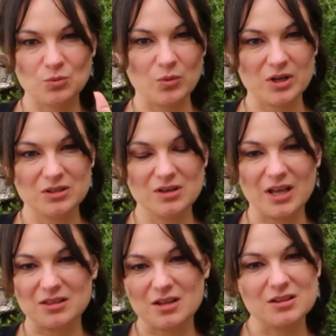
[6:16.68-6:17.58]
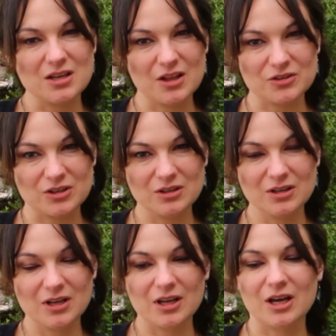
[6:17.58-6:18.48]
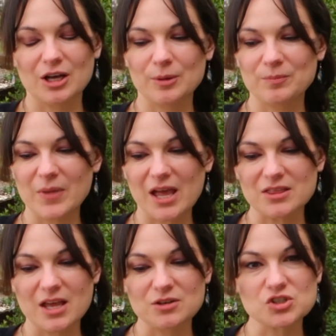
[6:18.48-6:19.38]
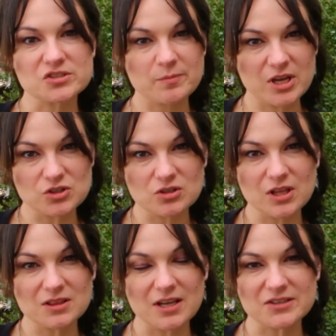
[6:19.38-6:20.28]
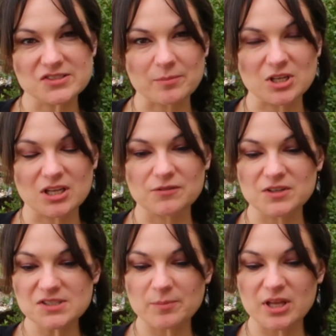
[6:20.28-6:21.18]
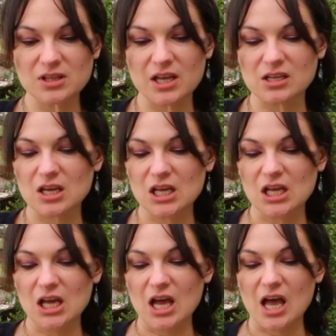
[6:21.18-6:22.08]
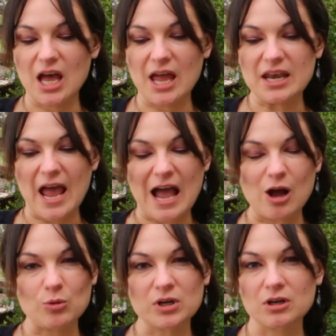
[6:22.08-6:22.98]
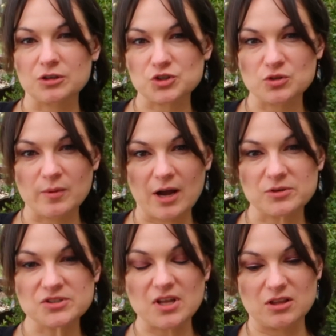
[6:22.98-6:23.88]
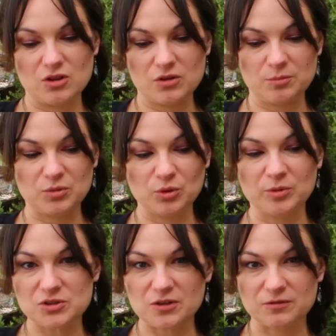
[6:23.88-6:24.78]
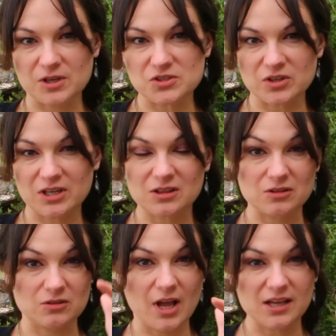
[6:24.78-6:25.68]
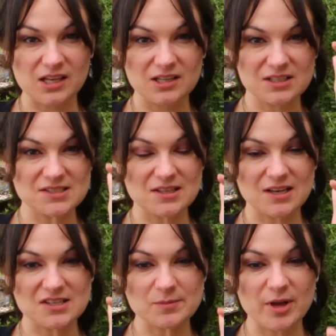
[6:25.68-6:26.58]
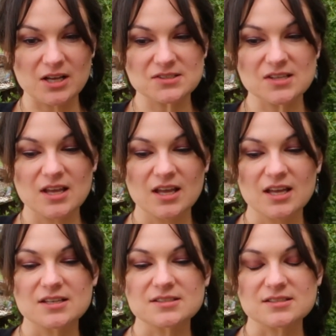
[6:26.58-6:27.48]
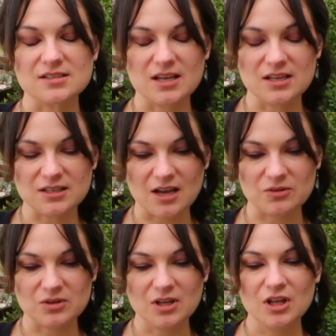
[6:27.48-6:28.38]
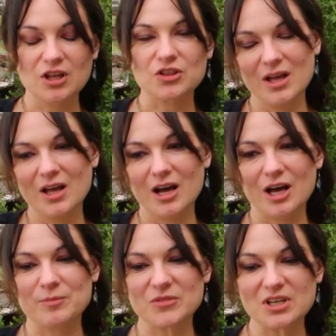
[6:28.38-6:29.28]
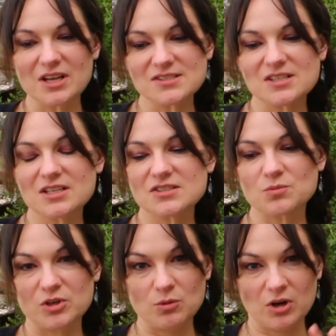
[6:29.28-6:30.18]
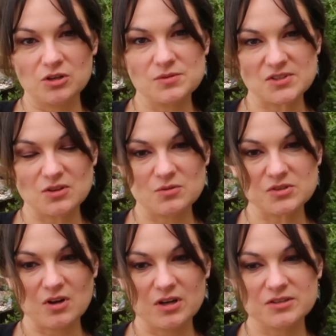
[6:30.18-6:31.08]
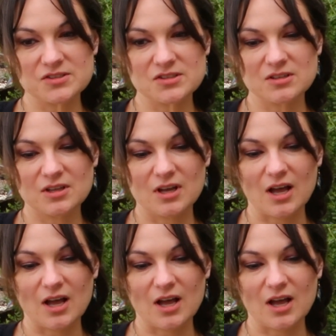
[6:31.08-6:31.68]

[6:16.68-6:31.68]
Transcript: do one and then the other, um, and then just make sure that they accept it. If it's been like an hour or two hours and the bluebirds are frustrated and they're not getting into the nest box, take it down. Um, the next thing is when you are using those guards,